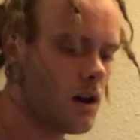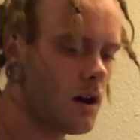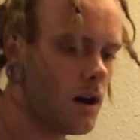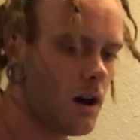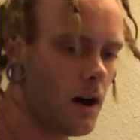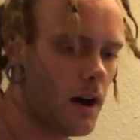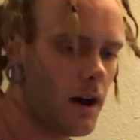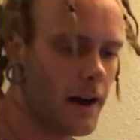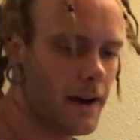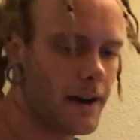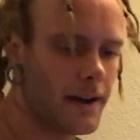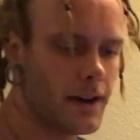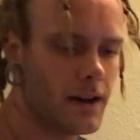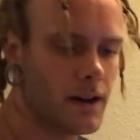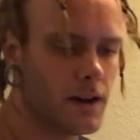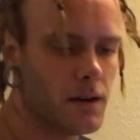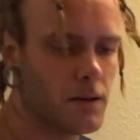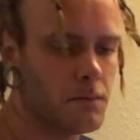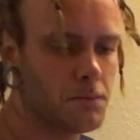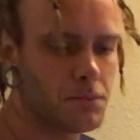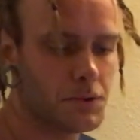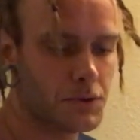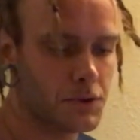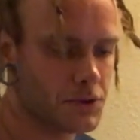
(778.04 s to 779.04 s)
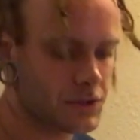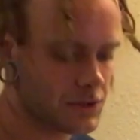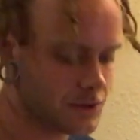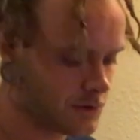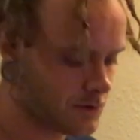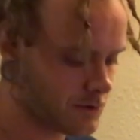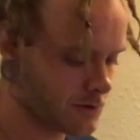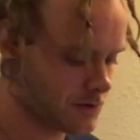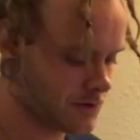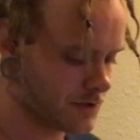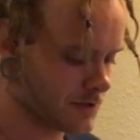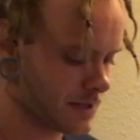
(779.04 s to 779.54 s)
I put the
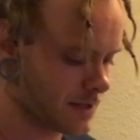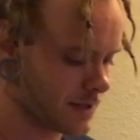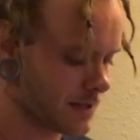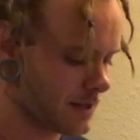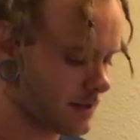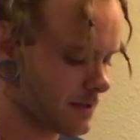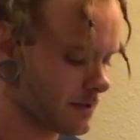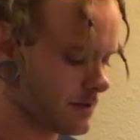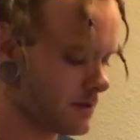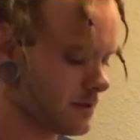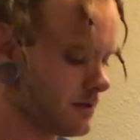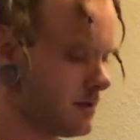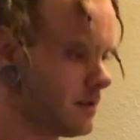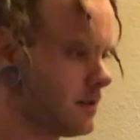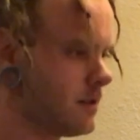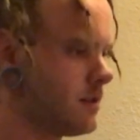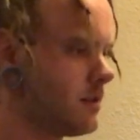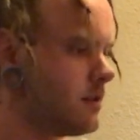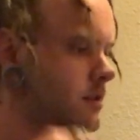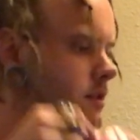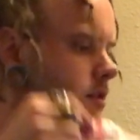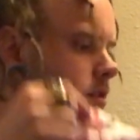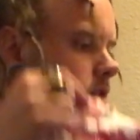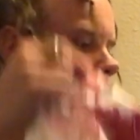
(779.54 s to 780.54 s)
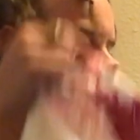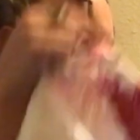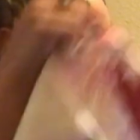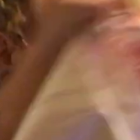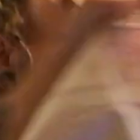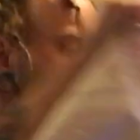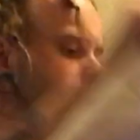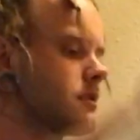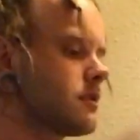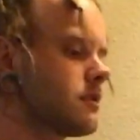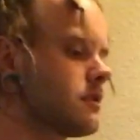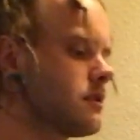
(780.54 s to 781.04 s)
shoulders together,
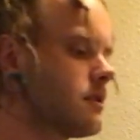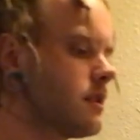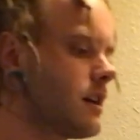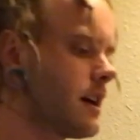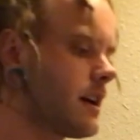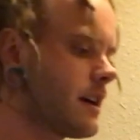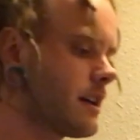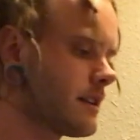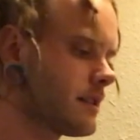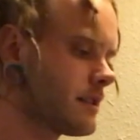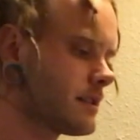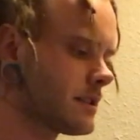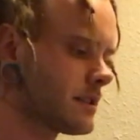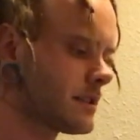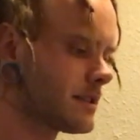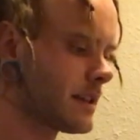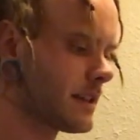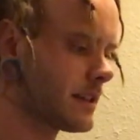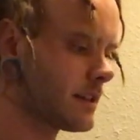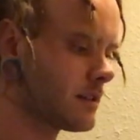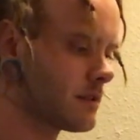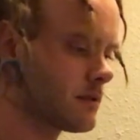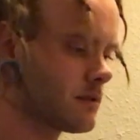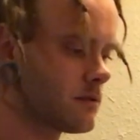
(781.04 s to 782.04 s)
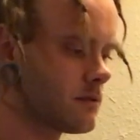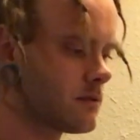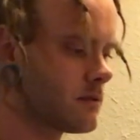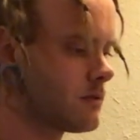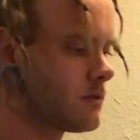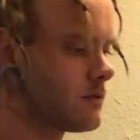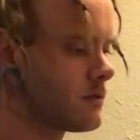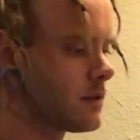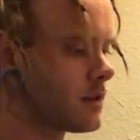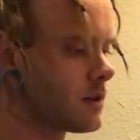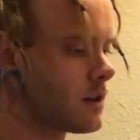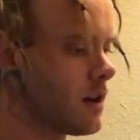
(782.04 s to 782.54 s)
and just like
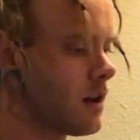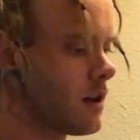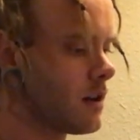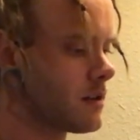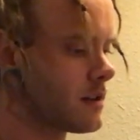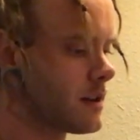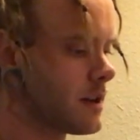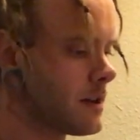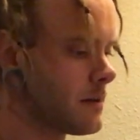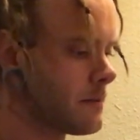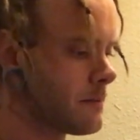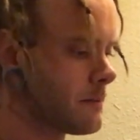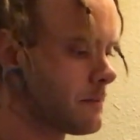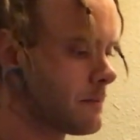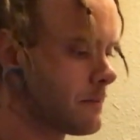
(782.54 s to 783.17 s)
do the collar hem.